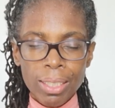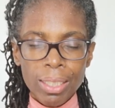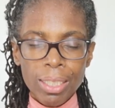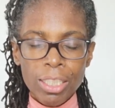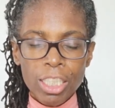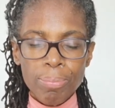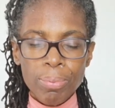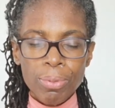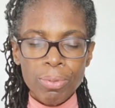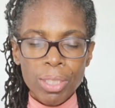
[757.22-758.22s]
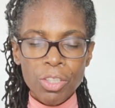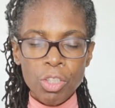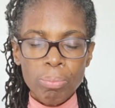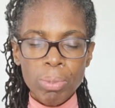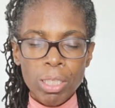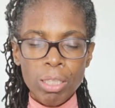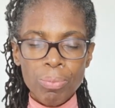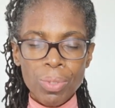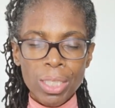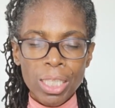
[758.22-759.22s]
And just press your palms
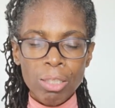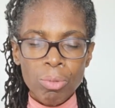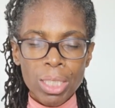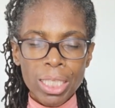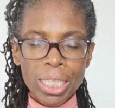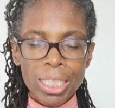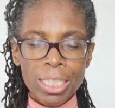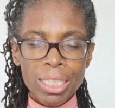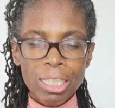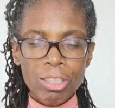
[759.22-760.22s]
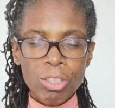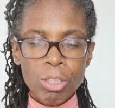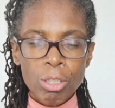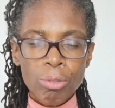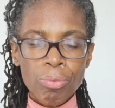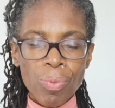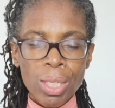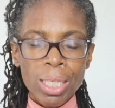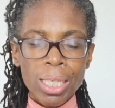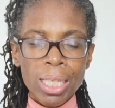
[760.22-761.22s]
together. Really get a sense of
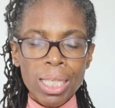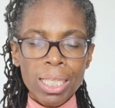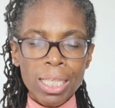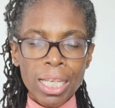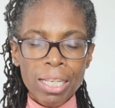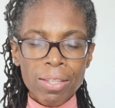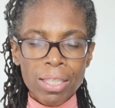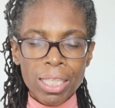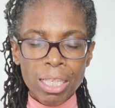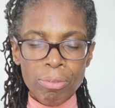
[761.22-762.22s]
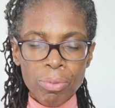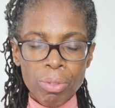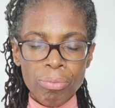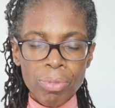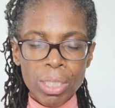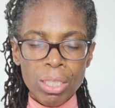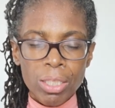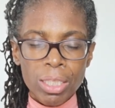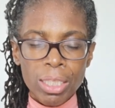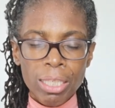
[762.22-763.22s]
lengthening out through the fingers,
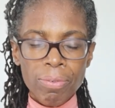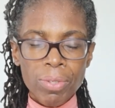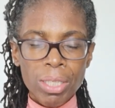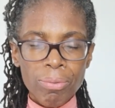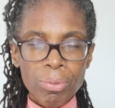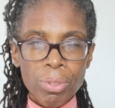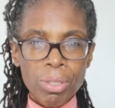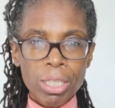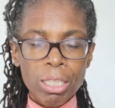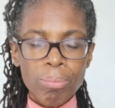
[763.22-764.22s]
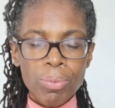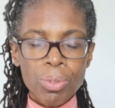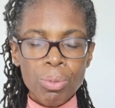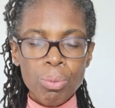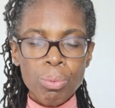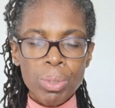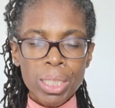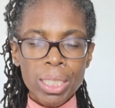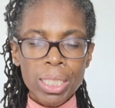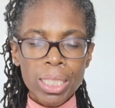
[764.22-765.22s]
lengthening out through the thumbs,
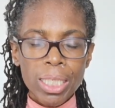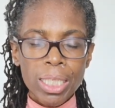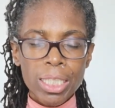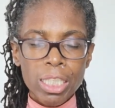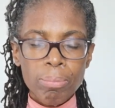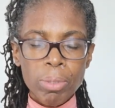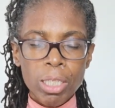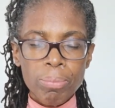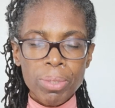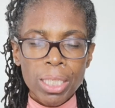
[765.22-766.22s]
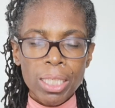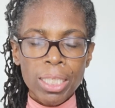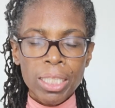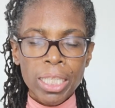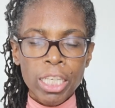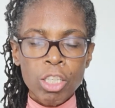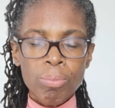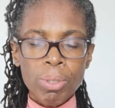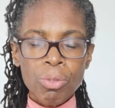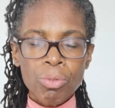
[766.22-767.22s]
squeezing the palms together, letting the
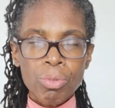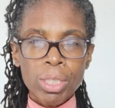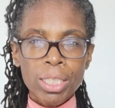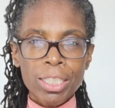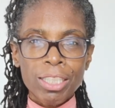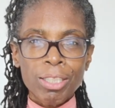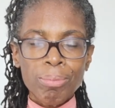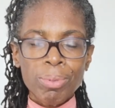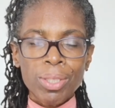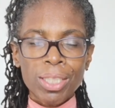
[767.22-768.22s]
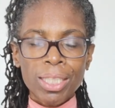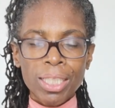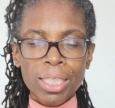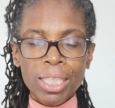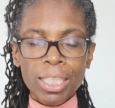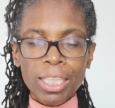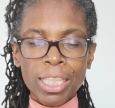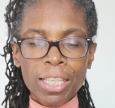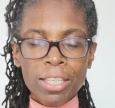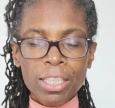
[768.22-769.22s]
elbows rise up,
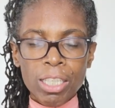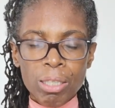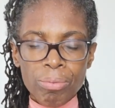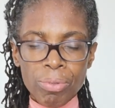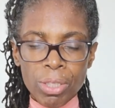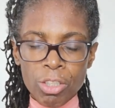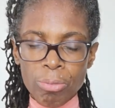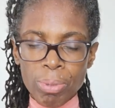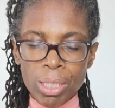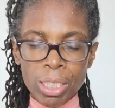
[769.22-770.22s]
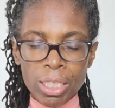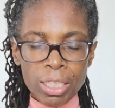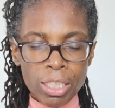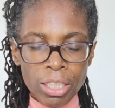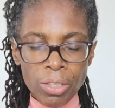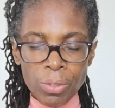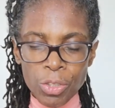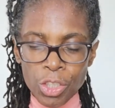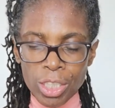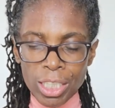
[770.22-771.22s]
lengthening up through your spine, tucking your
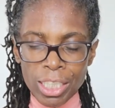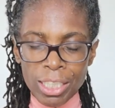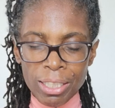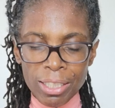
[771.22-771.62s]
chin in.